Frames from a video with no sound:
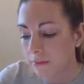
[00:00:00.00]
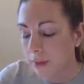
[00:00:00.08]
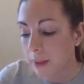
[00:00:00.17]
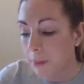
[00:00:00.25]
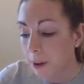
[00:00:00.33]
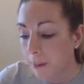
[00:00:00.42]

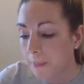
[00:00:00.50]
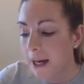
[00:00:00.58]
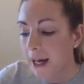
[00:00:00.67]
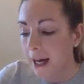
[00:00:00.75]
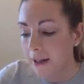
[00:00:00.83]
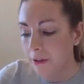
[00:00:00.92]
I put
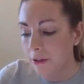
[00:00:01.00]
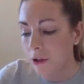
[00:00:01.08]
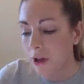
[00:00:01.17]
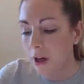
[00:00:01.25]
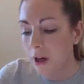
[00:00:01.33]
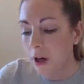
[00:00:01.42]
my hand
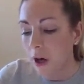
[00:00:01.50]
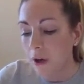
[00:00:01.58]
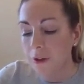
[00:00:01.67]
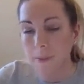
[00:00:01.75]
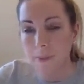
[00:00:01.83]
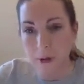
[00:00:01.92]

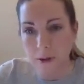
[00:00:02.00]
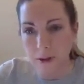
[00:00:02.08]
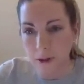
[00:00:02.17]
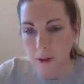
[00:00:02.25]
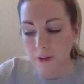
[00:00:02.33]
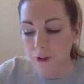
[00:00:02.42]
on the
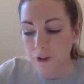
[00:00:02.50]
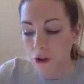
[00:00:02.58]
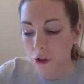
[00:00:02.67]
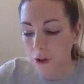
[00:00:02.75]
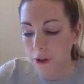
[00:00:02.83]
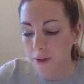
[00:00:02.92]
muzzle of the
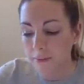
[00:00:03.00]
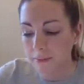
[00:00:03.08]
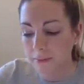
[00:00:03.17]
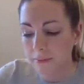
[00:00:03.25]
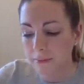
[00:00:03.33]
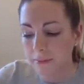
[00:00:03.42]
dog.
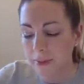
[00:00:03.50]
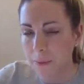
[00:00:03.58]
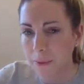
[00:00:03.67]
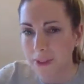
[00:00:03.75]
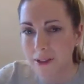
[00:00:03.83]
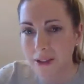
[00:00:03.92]
It
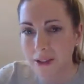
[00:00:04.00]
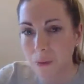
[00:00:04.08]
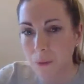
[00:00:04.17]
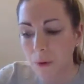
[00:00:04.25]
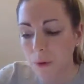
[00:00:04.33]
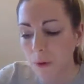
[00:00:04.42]
was still
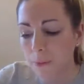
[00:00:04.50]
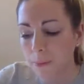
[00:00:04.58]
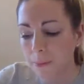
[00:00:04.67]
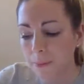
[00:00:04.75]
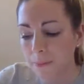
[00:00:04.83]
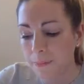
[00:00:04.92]
warm.
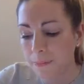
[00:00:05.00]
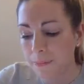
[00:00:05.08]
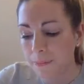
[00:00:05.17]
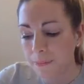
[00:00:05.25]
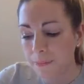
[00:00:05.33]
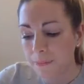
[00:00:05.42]

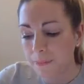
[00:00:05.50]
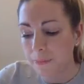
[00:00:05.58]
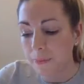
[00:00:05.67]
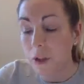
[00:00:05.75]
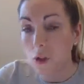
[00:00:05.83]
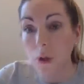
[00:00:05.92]

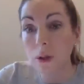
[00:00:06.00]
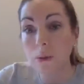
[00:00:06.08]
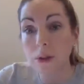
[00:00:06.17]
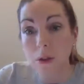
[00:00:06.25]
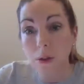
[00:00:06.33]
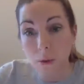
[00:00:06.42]
The dog
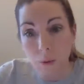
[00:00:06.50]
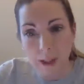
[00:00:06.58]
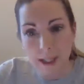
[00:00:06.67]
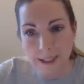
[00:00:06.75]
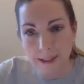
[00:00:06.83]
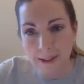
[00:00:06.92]
was called
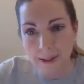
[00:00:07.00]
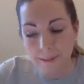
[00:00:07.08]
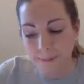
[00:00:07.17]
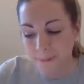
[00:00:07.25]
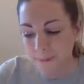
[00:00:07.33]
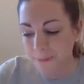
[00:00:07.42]
Wellington.
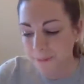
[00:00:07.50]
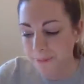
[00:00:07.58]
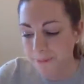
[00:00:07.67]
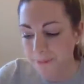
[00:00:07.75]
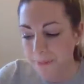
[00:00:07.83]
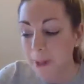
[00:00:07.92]

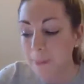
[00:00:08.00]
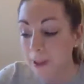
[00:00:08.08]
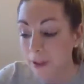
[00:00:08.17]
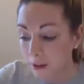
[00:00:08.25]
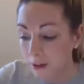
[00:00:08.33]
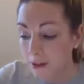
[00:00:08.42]
It
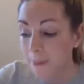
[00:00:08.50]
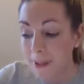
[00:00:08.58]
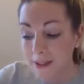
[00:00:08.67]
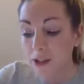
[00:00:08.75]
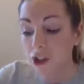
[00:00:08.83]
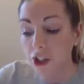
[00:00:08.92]
belonged to
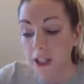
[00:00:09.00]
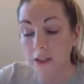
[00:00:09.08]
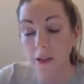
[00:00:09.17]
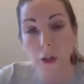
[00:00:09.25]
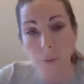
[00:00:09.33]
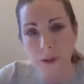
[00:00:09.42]
Mrs. Shears,
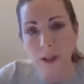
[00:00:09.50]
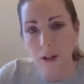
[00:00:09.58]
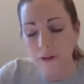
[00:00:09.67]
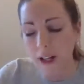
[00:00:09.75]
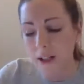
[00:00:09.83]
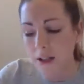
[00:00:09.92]
who was our
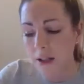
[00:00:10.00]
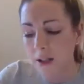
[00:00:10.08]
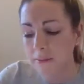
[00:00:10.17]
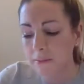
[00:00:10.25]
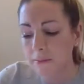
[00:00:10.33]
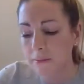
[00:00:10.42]
friend.
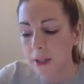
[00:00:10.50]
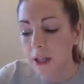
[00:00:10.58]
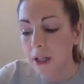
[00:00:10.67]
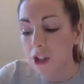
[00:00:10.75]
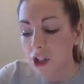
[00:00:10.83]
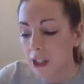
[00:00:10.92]

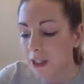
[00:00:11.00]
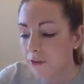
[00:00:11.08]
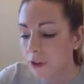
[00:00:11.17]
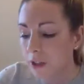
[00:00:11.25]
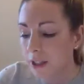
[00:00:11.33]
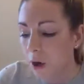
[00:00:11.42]
She lived
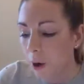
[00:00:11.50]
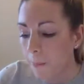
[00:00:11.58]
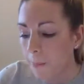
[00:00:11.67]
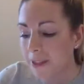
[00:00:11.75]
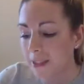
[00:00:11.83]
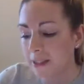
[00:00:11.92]
on the
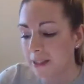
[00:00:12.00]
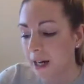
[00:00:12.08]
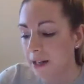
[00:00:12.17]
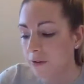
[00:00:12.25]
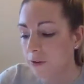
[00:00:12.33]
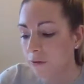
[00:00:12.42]
opposite
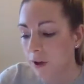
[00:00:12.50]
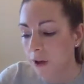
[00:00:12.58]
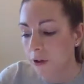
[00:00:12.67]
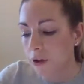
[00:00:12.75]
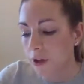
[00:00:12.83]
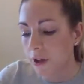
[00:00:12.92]
side of the
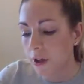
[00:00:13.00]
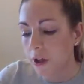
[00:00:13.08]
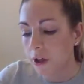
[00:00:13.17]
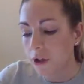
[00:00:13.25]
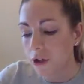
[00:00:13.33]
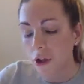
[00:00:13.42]
road,
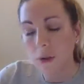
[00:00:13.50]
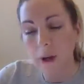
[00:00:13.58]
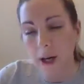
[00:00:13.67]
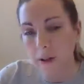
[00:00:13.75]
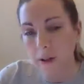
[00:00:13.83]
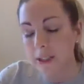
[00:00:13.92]
2
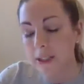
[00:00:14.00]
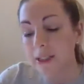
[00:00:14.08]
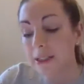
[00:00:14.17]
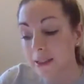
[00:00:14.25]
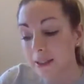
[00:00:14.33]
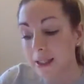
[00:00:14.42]

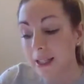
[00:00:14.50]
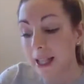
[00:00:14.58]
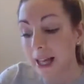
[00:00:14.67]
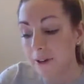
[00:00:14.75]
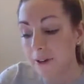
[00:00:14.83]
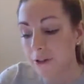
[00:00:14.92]
houses to the
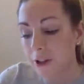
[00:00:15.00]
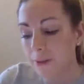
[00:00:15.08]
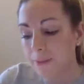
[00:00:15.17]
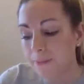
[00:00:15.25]
left.